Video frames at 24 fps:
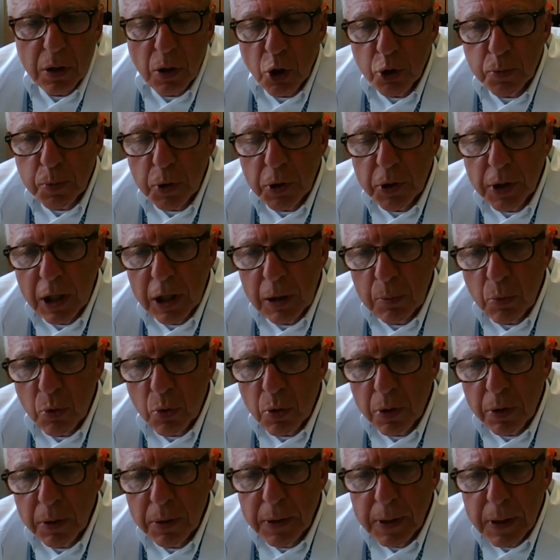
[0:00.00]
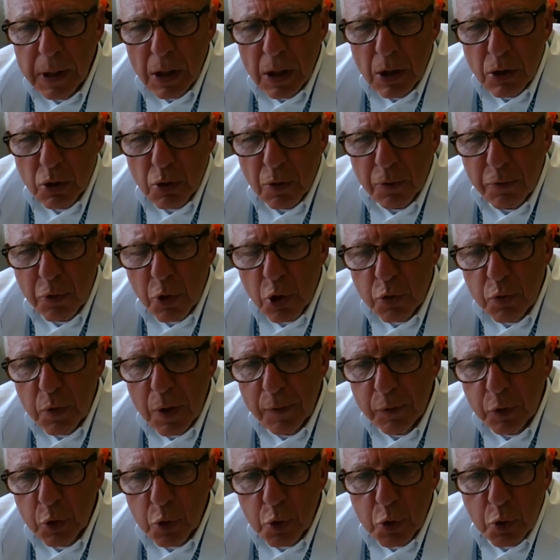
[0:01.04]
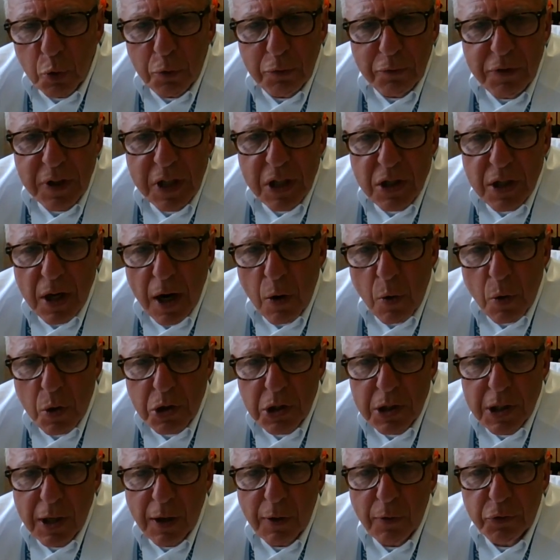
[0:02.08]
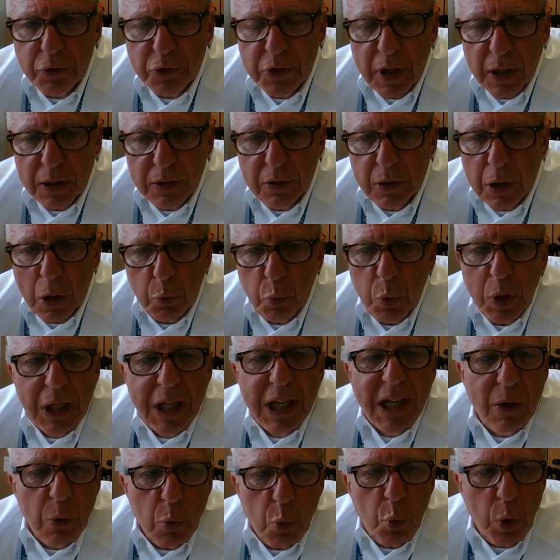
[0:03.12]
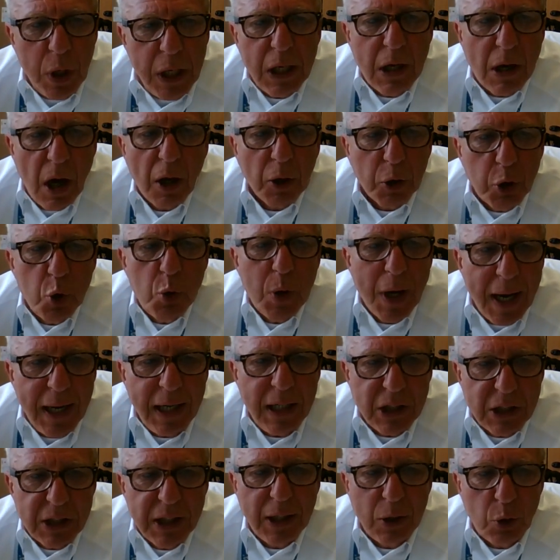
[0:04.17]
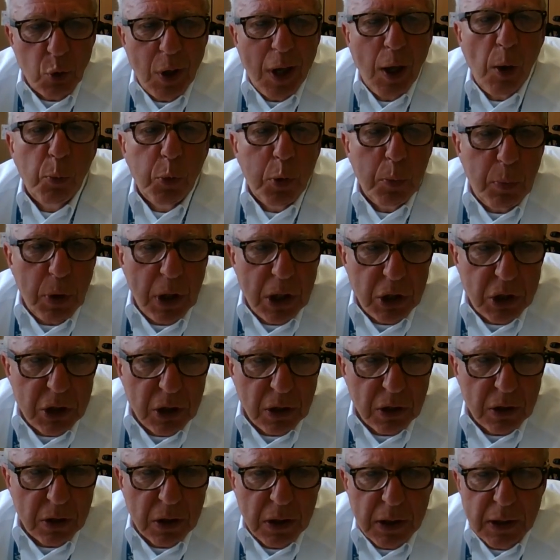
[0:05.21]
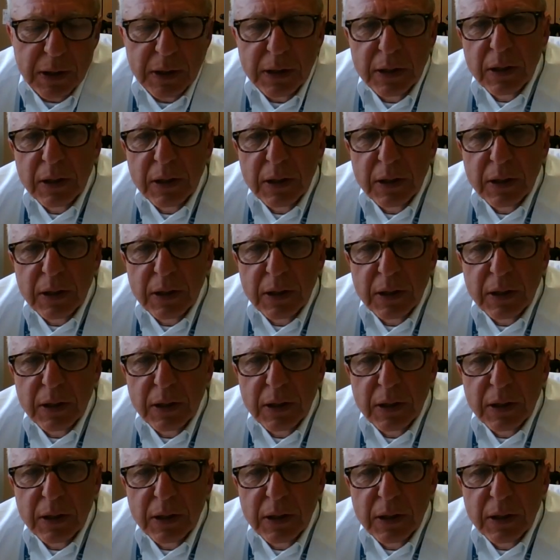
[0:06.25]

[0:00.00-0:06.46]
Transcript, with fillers: the hospital anymore. So first we have to convince ourselves that that we we can't do anything to help the patient.